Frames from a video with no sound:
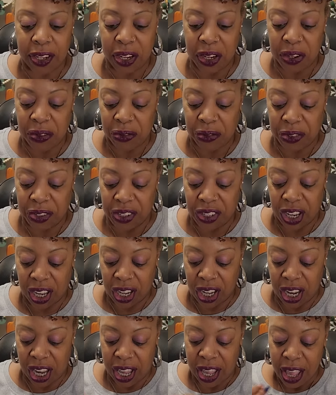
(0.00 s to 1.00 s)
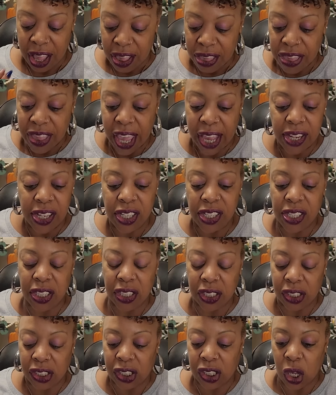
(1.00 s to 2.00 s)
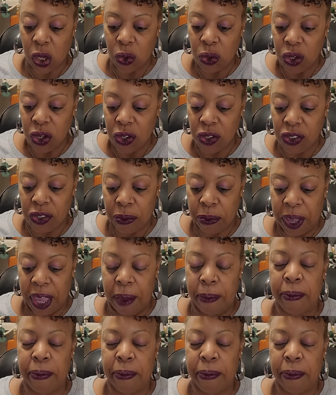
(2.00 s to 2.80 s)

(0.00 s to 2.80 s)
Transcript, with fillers: there to Virginia, they just looked so new to me.